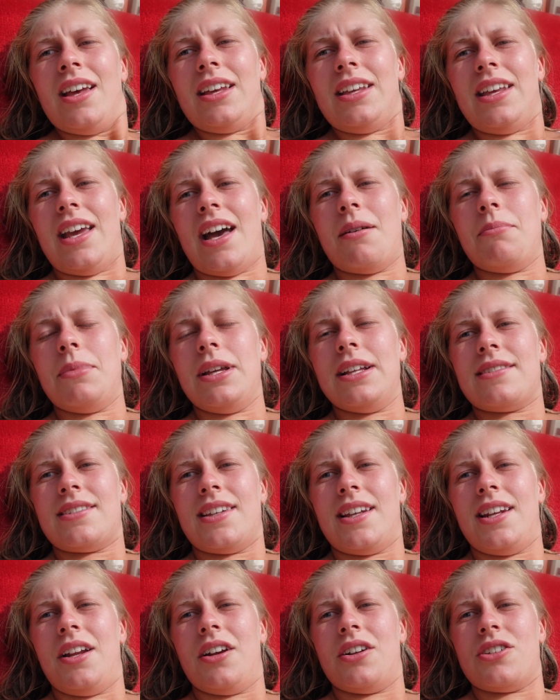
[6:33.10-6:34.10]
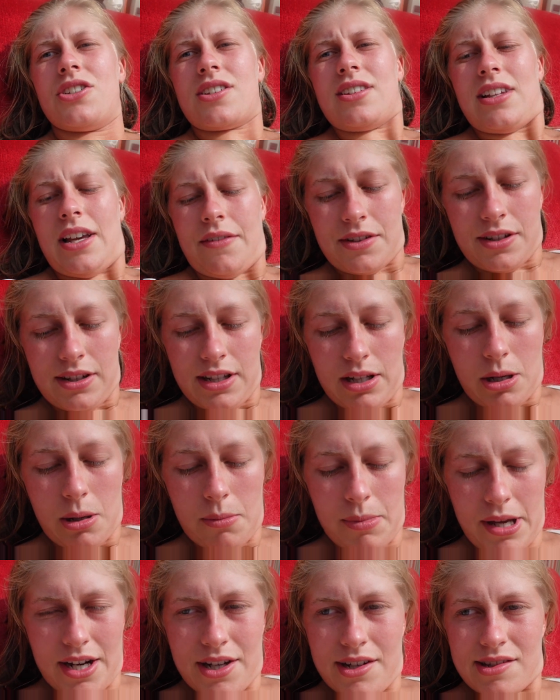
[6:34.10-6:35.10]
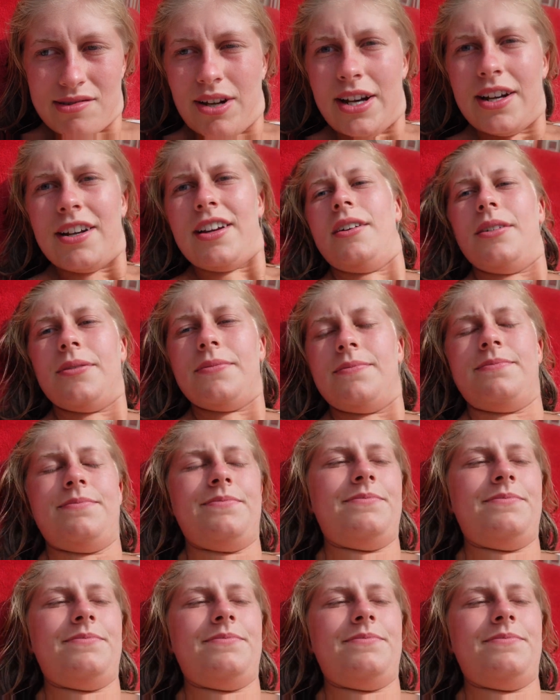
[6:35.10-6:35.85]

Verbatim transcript: yeah, me and Sydney are just left in the cabanas right now.